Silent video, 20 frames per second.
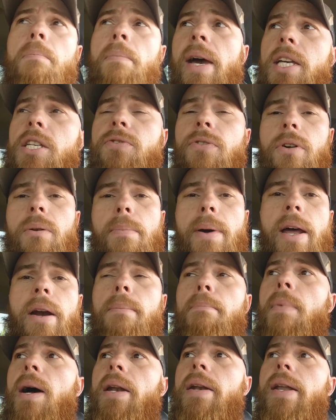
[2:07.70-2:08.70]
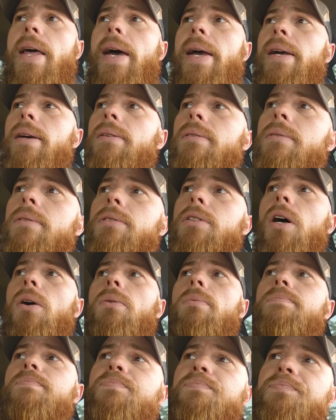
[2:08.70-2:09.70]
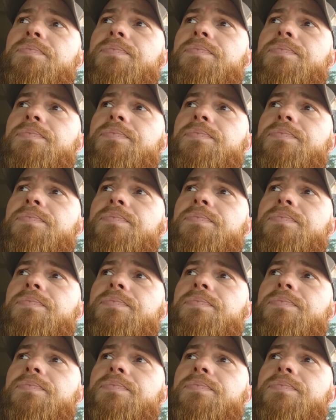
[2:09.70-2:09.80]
Makes for a better Monday. So,